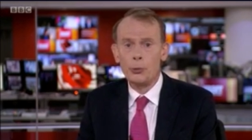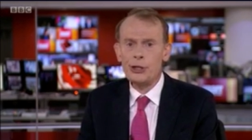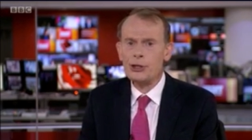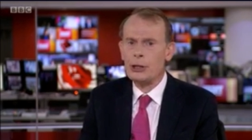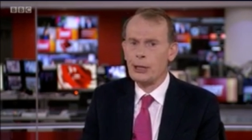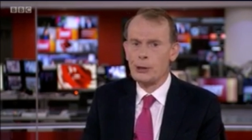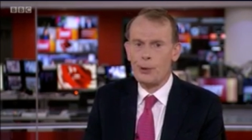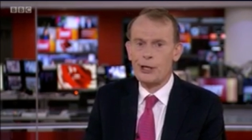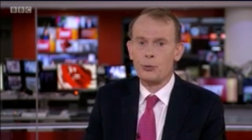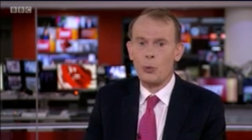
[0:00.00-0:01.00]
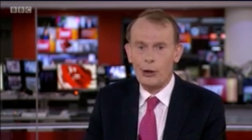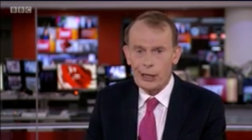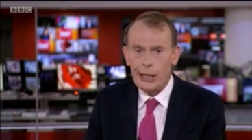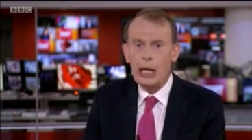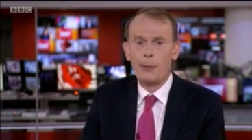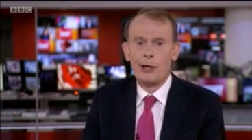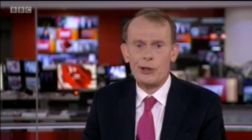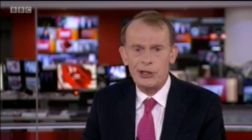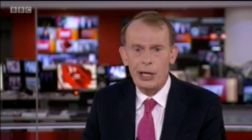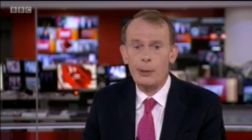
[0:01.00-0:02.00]
who recently expressed worry
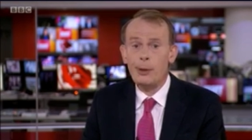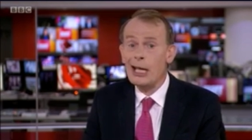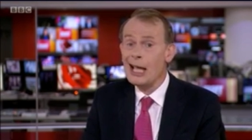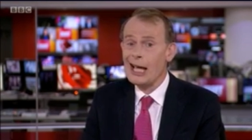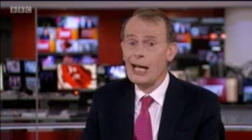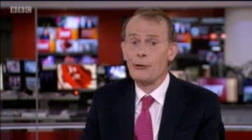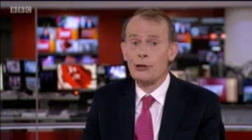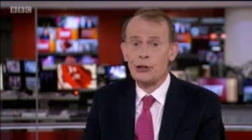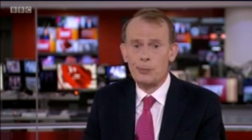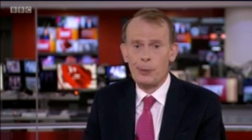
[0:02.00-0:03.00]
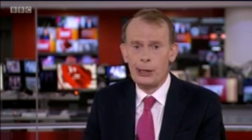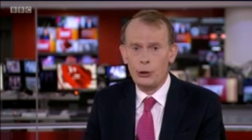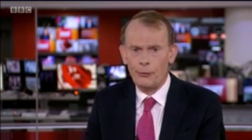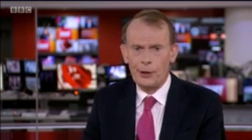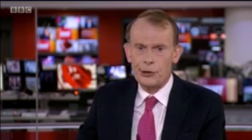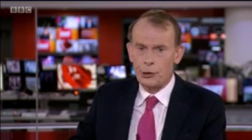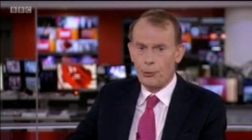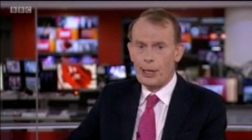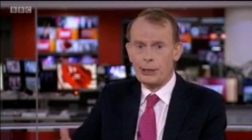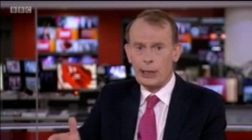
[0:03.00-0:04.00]
about the timing and the speed of this
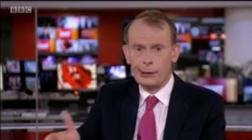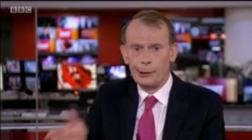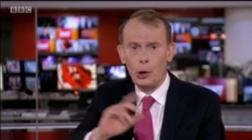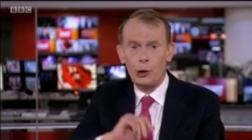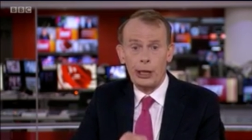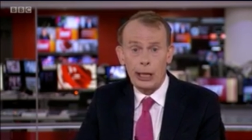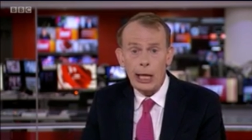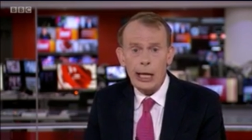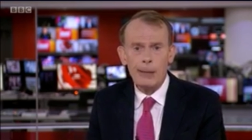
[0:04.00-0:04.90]
great unlocking.